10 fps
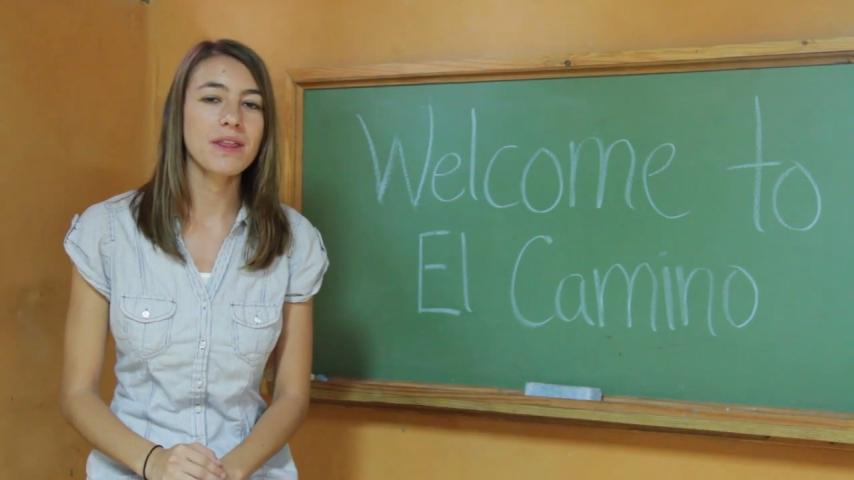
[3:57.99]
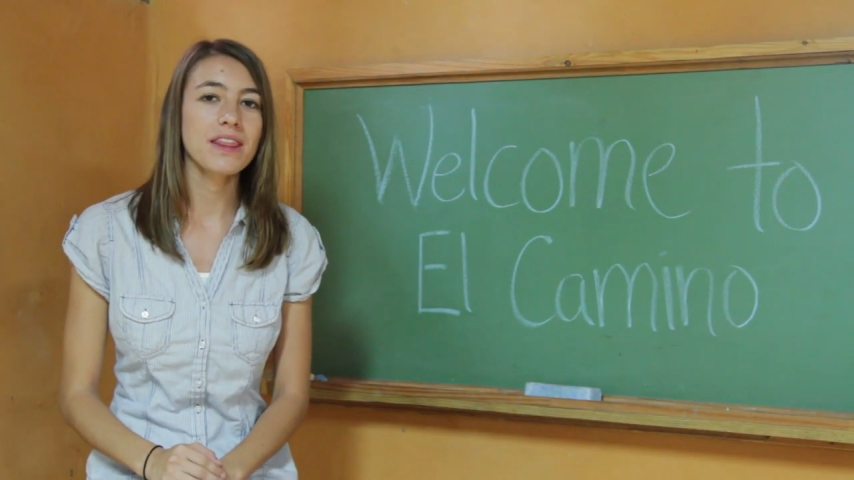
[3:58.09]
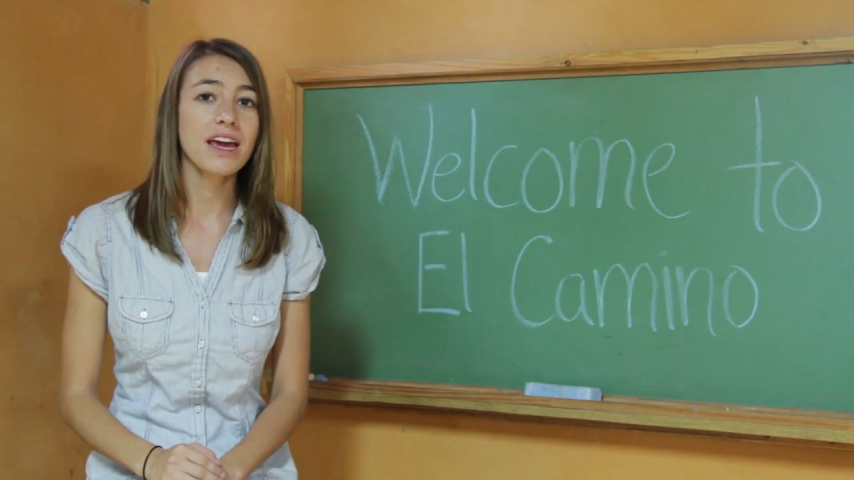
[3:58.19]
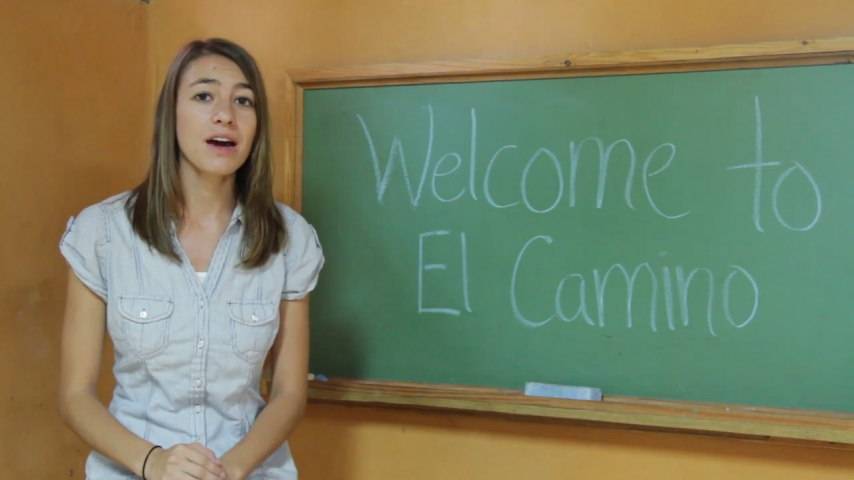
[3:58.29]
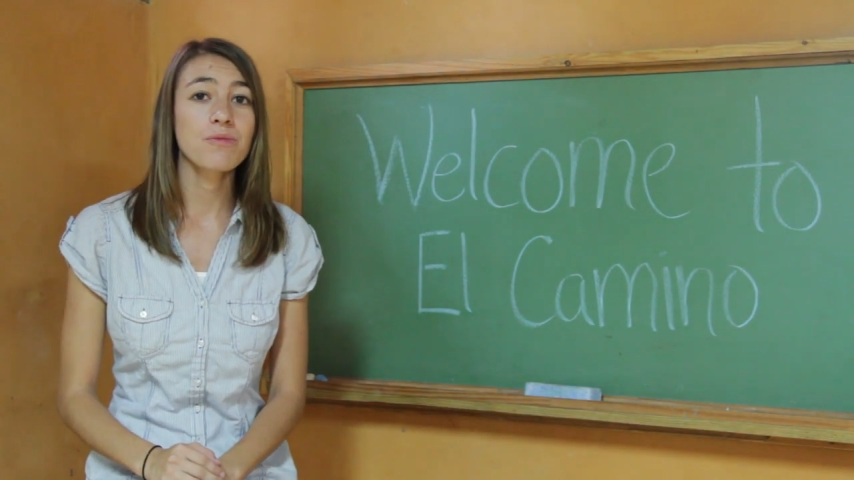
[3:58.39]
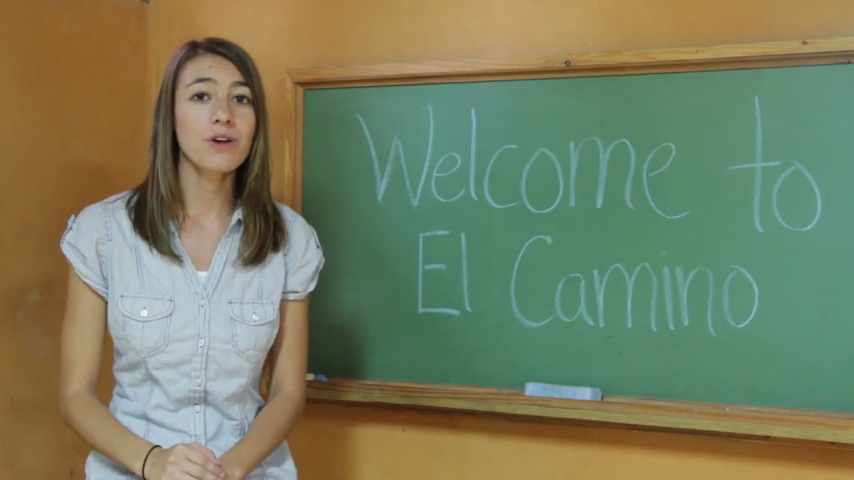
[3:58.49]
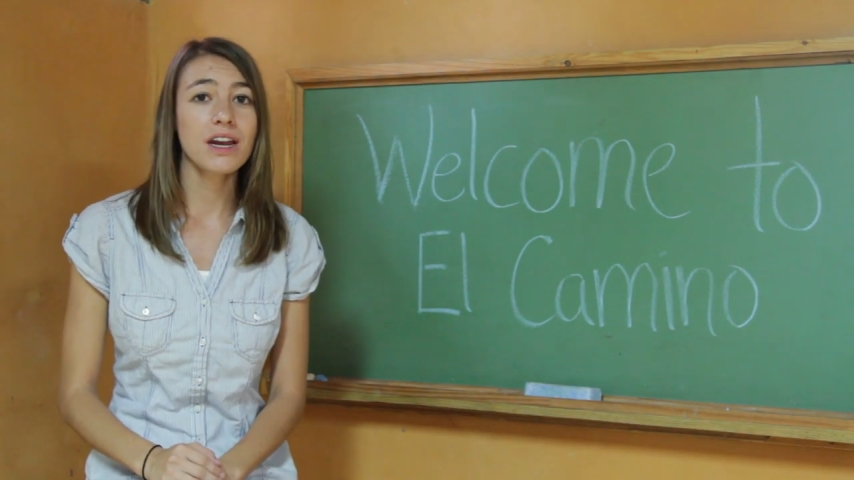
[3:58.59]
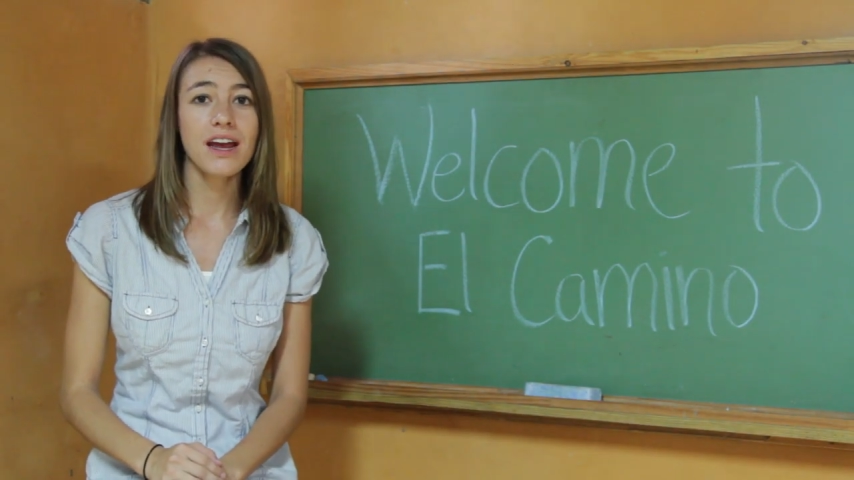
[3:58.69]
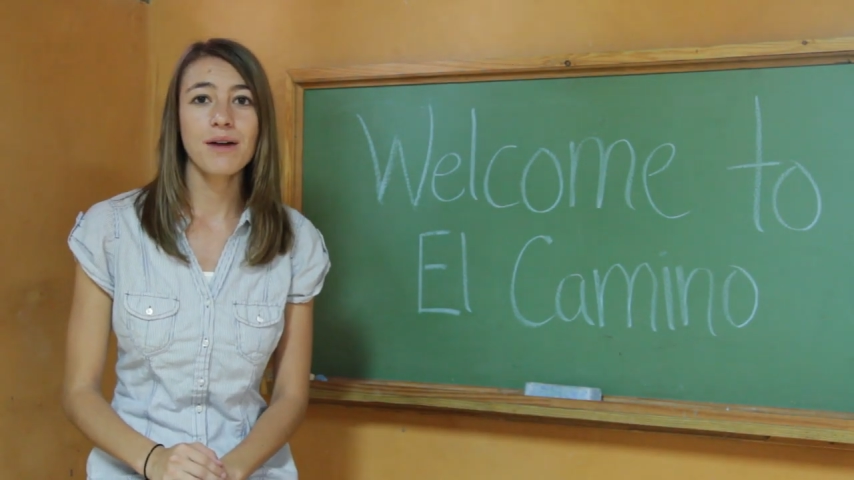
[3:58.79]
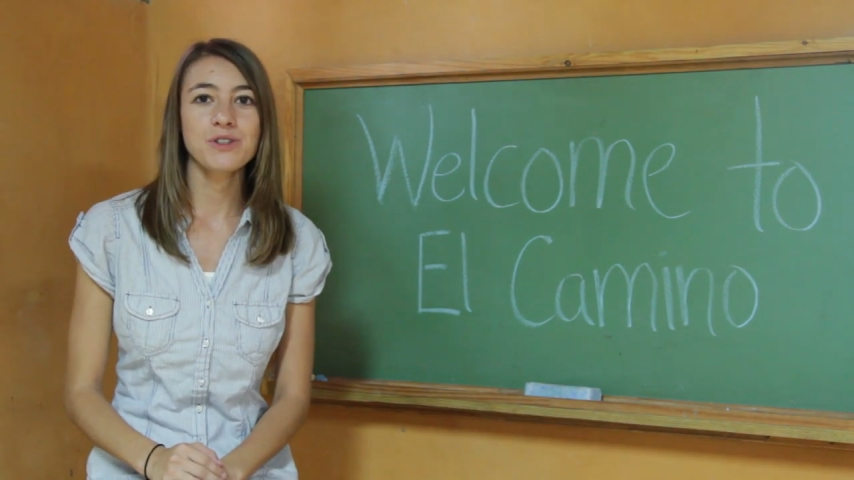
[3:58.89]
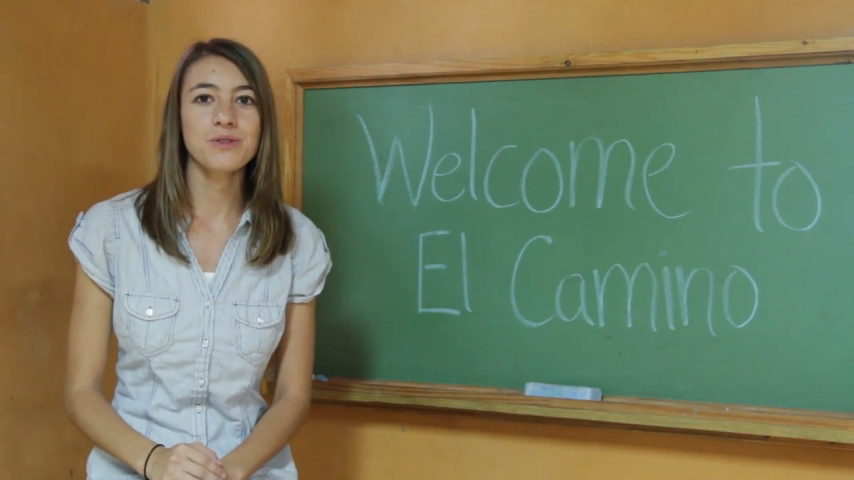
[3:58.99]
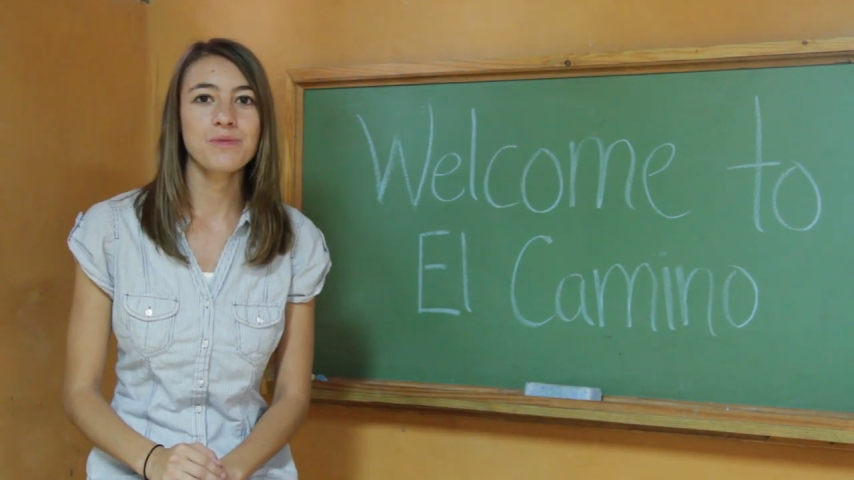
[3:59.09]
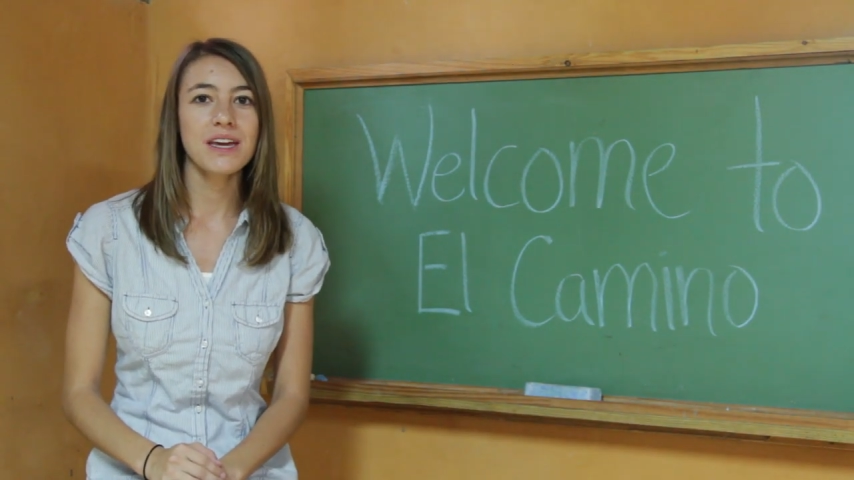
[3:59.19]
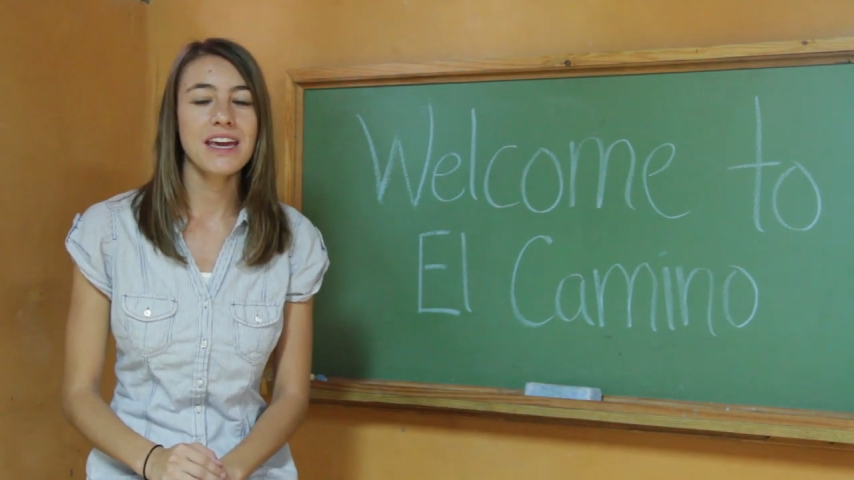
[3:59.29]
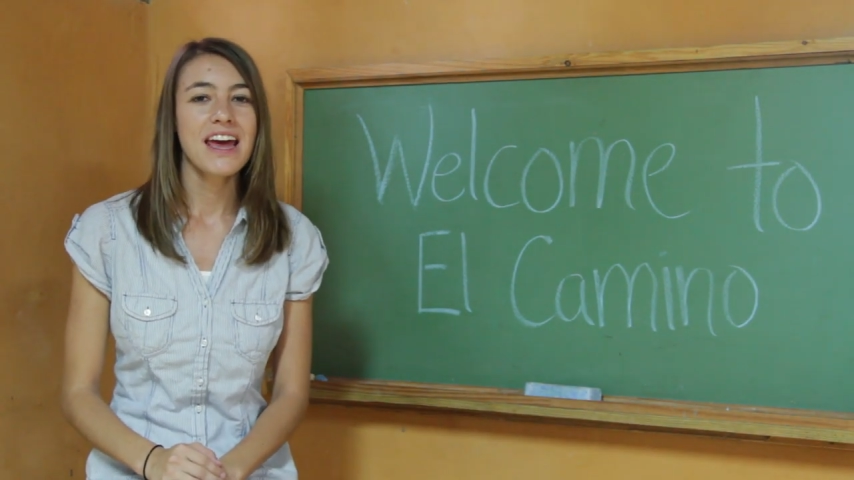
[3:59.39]
and they come running up to
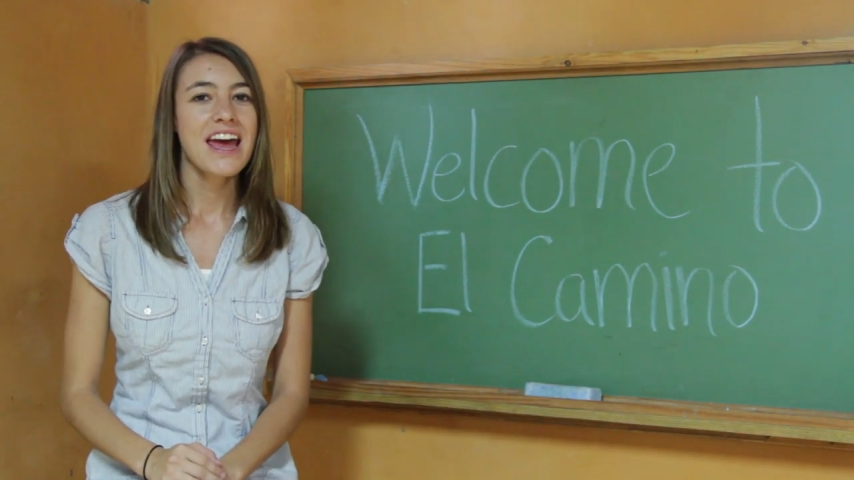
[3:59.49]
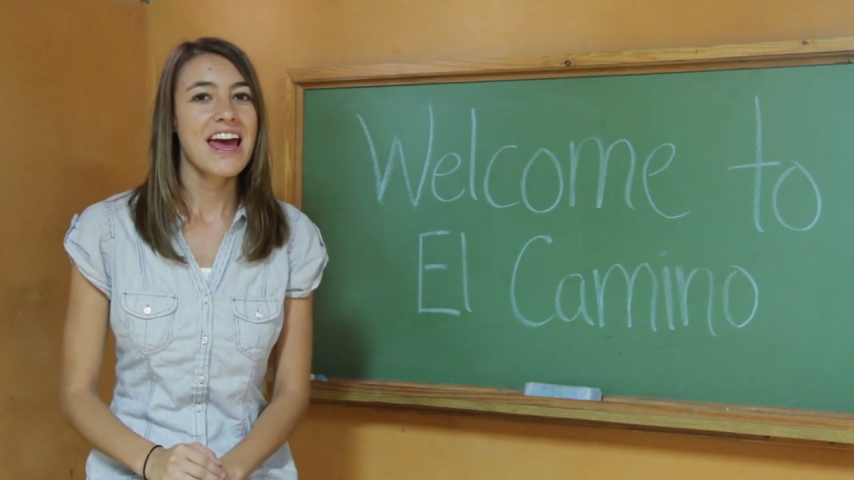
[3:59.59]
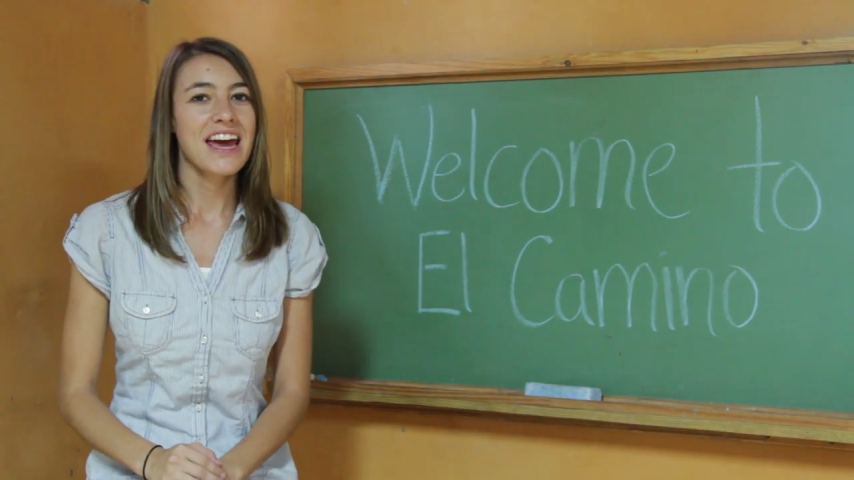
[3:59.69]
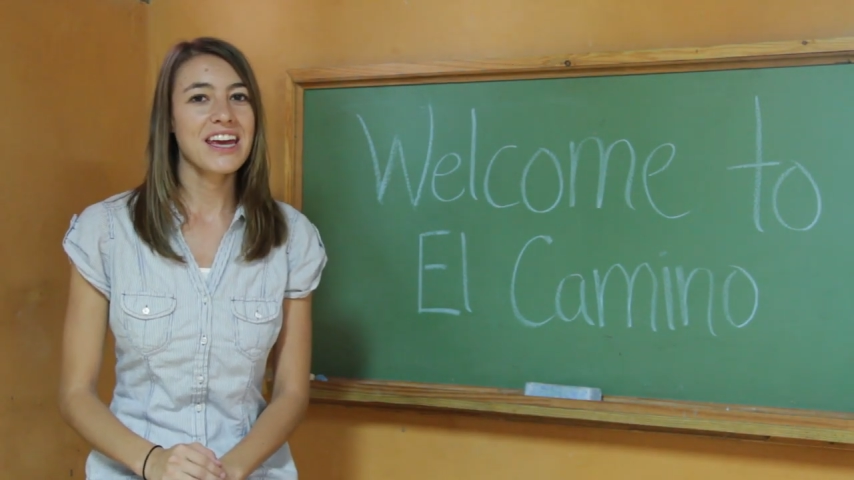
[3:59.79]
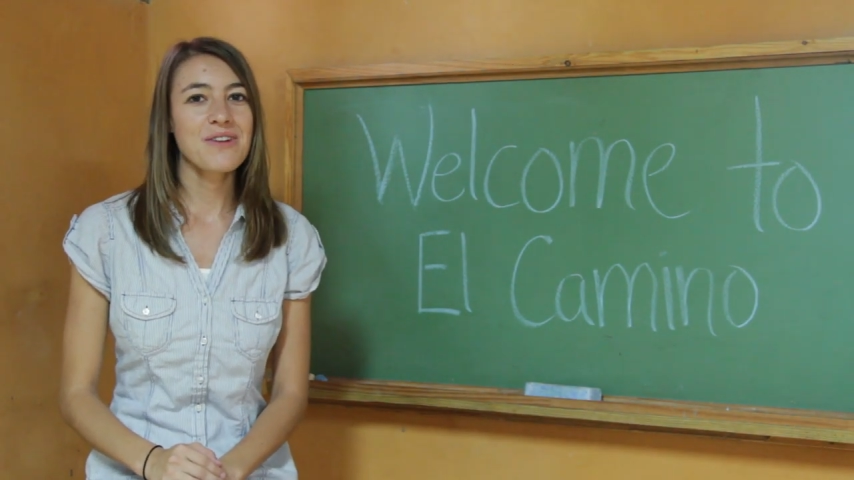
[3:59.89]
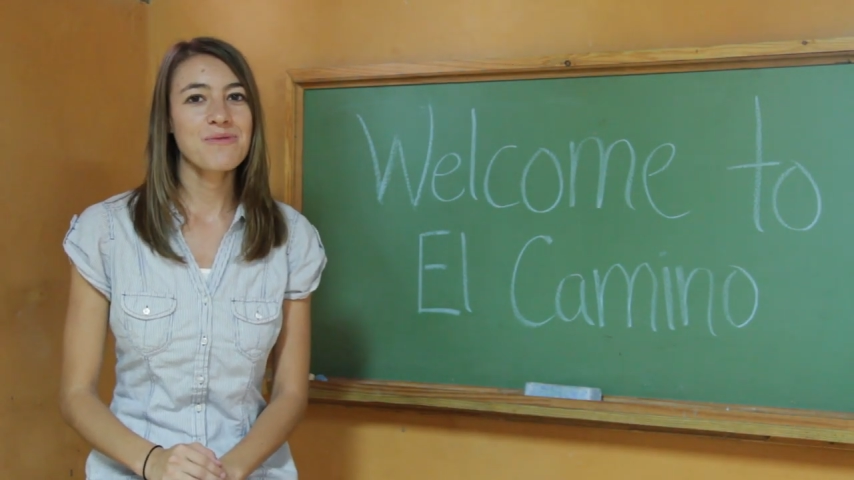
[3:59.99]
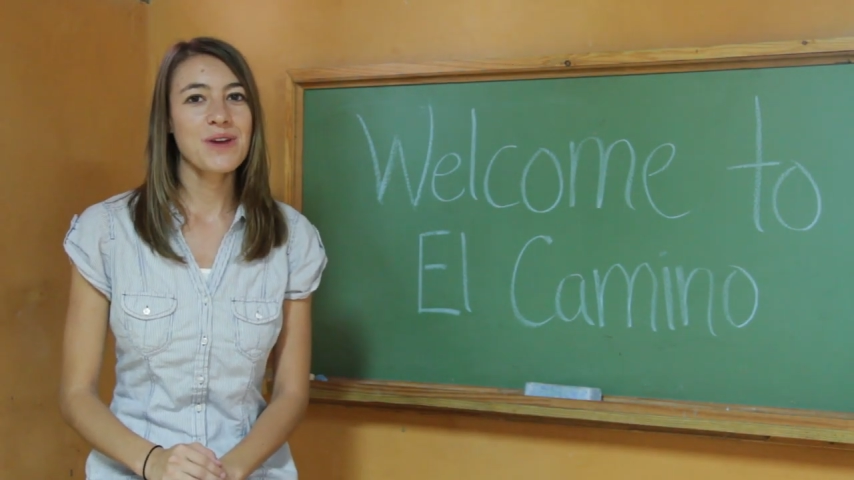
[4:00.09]
me and give